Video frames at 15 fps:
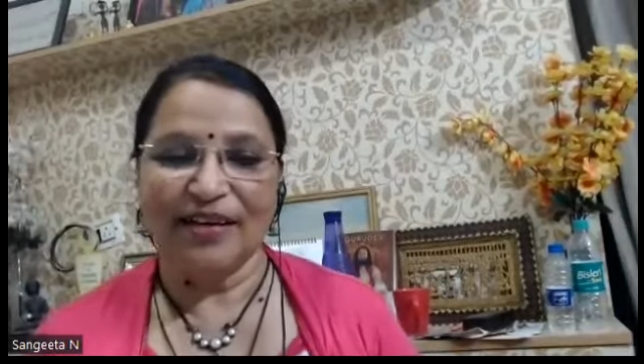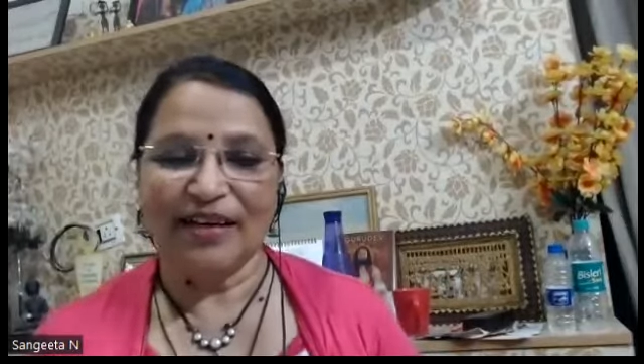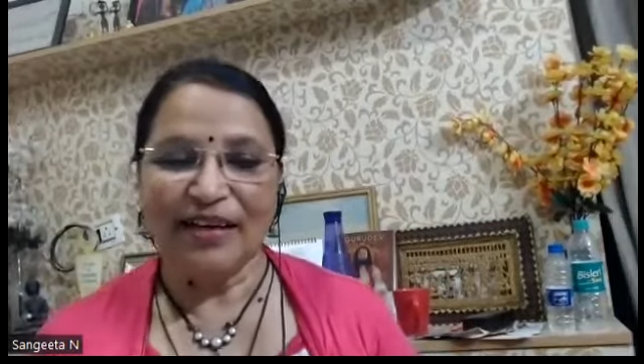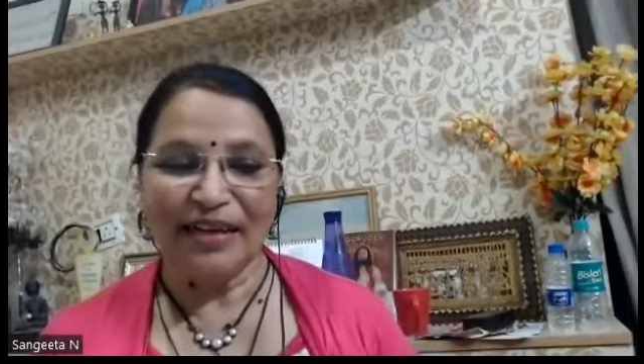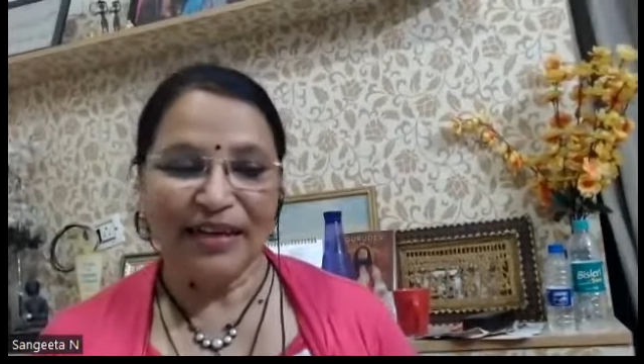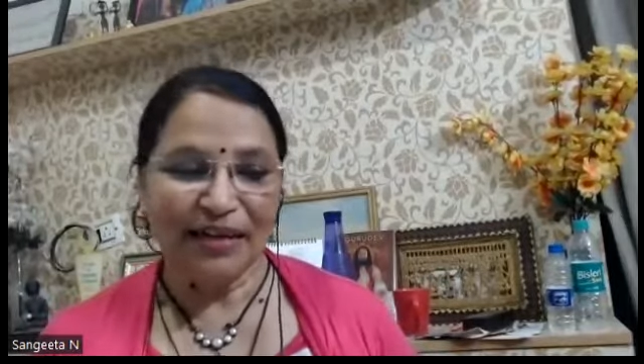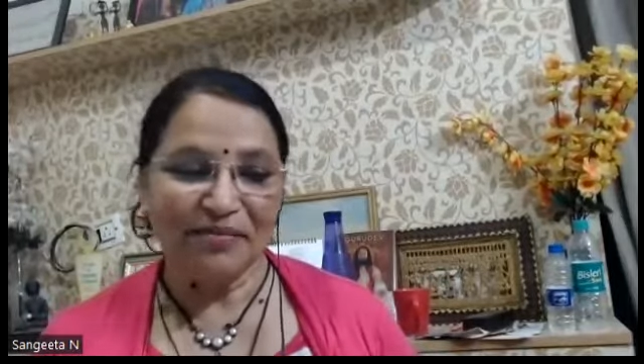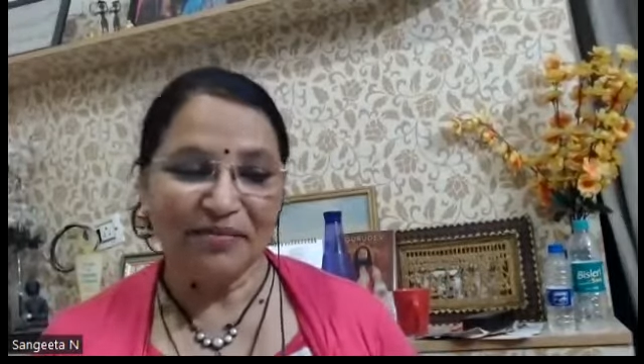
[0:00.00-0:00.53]

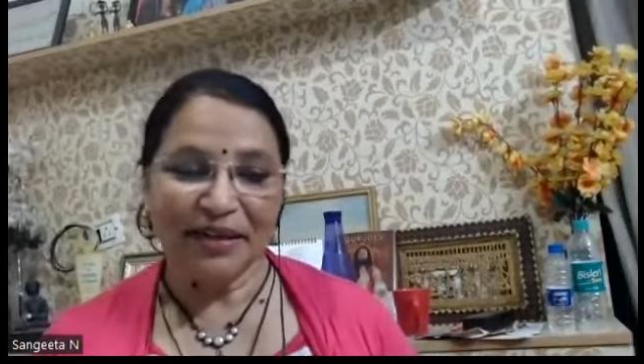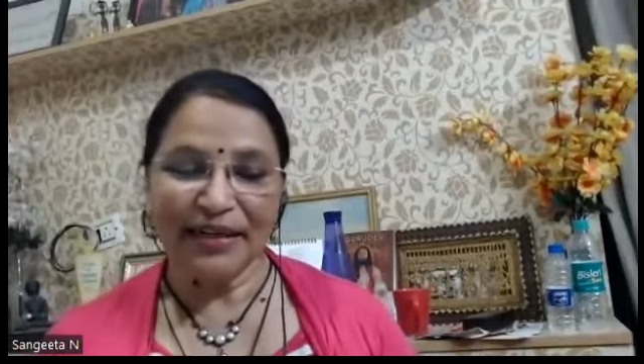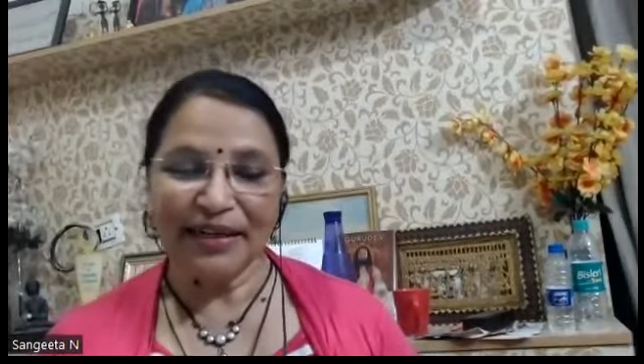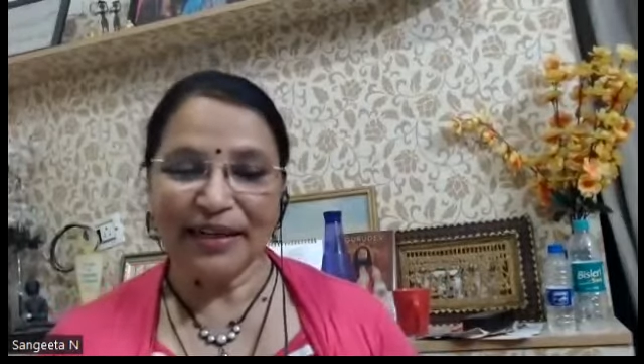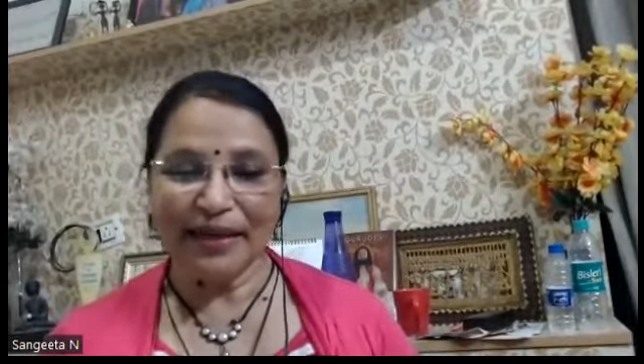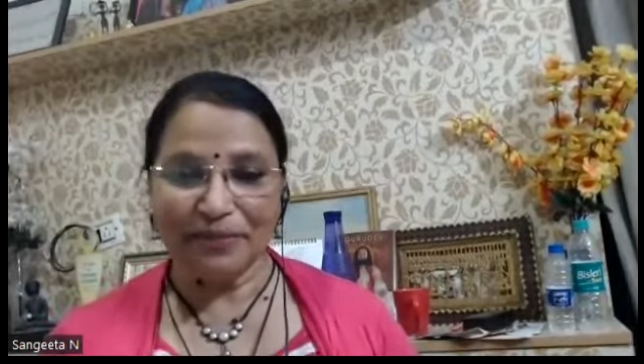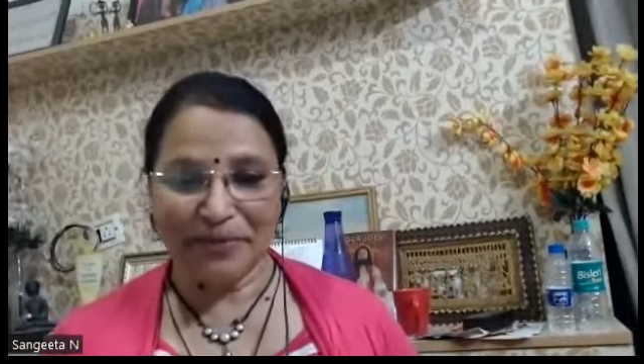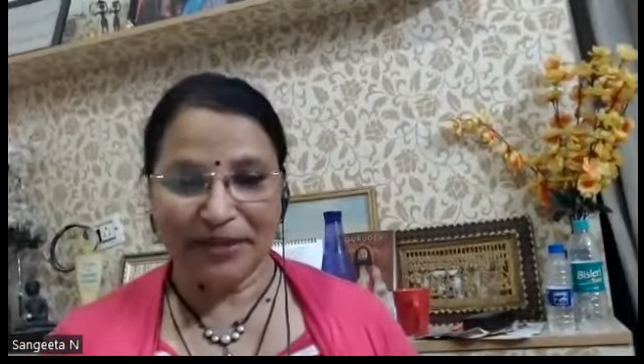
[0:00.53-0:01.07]
in a
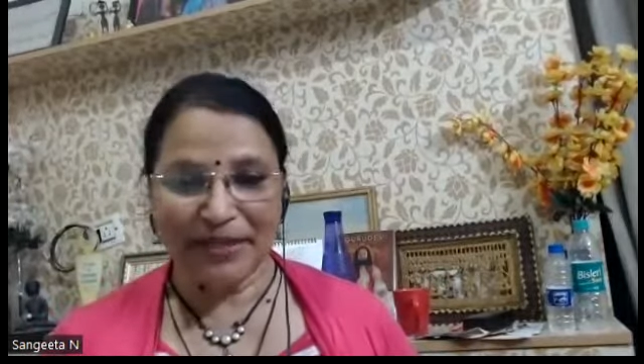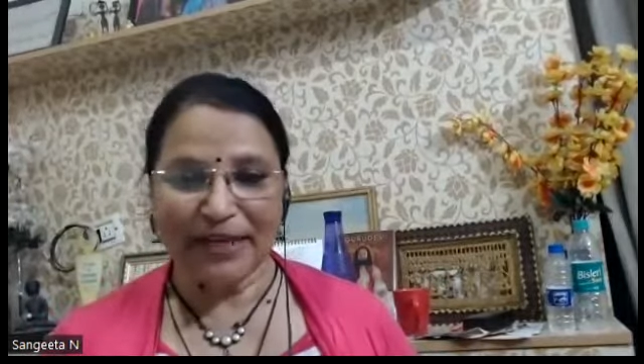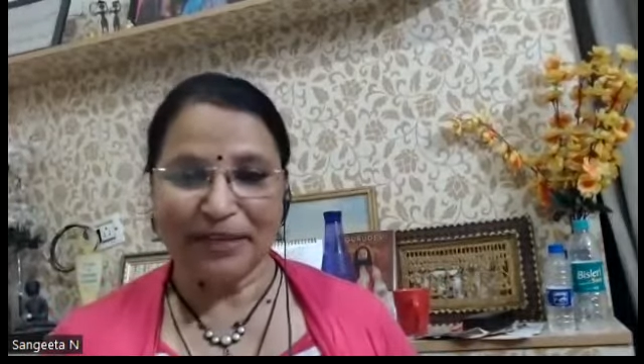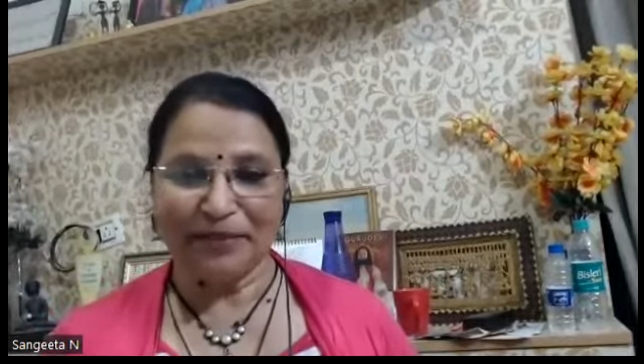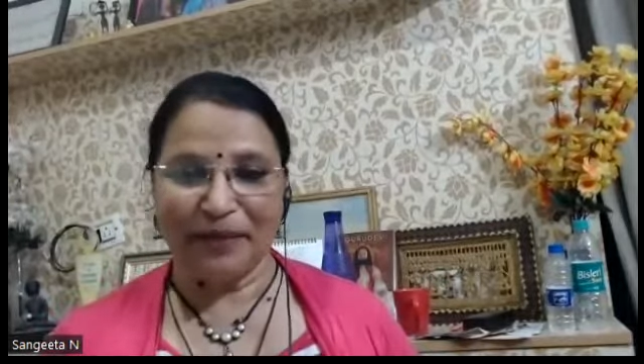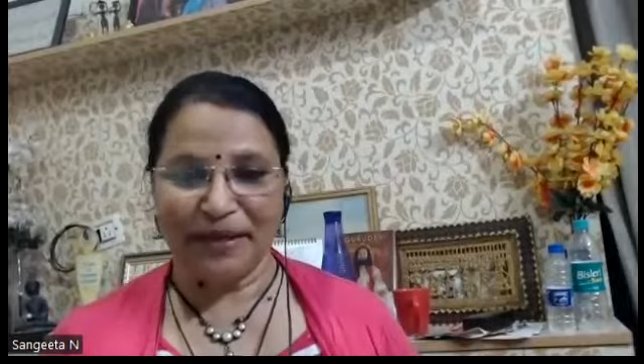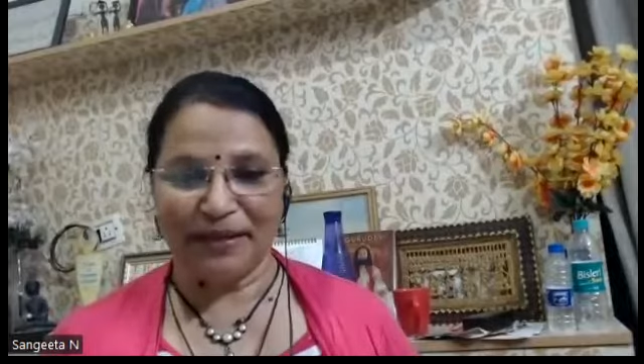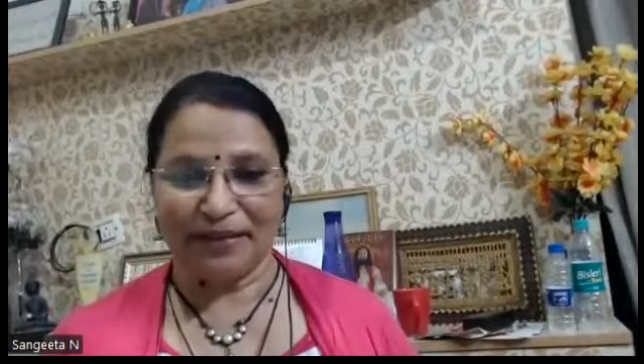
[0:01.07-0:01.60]
very abstract
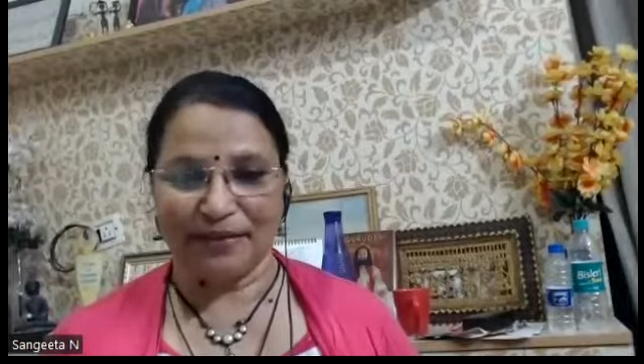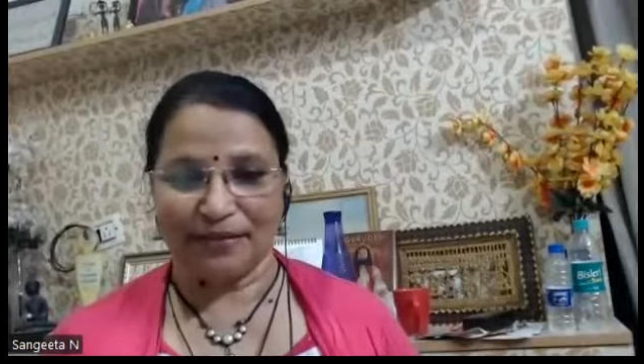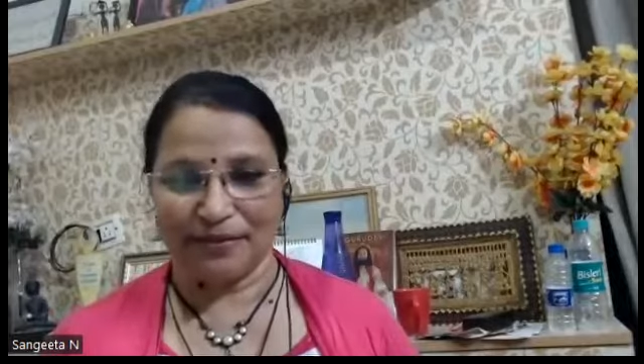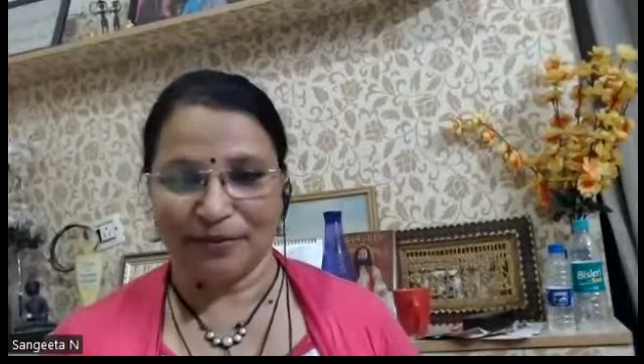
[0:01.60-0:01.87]
manner.